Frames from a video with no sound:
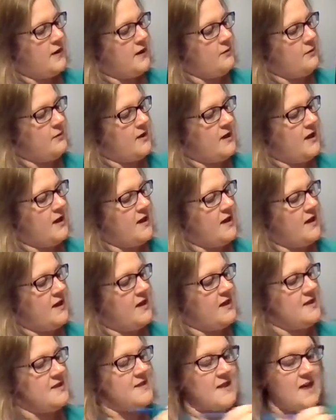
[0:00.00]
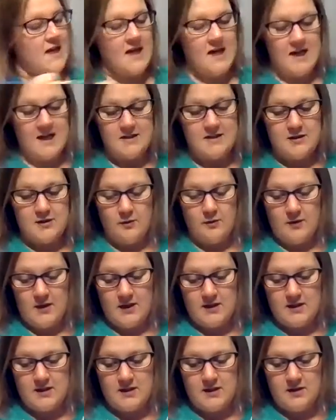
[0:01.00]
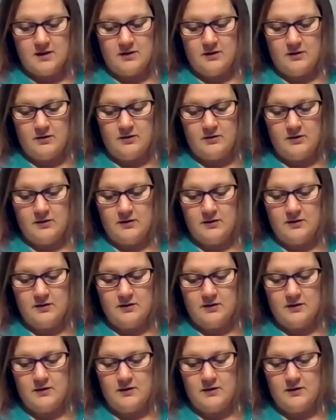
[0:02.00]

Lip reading: They can be kind of any size you want to.